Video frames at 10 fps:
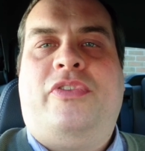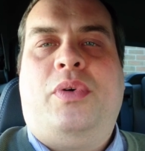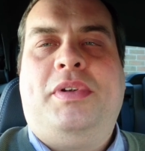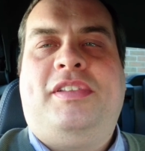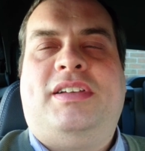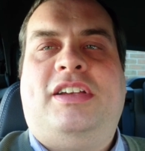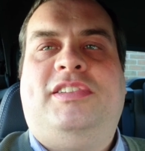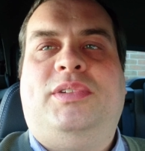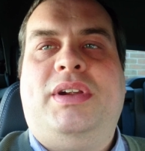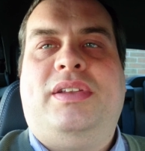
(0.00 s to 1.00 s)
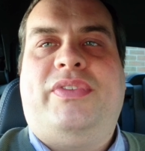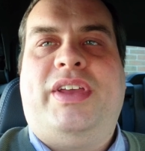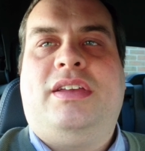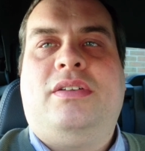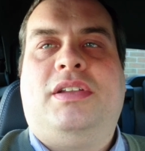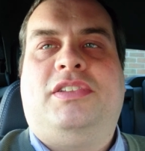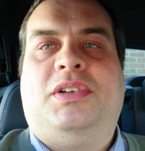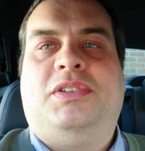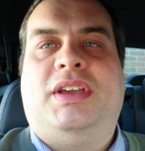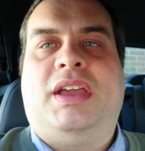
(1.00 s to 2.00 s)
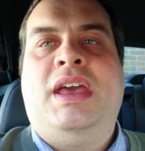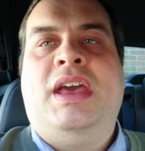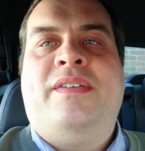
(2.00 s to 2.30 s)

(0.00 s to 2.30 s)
forward slash Lloyd Vehicle Consulting.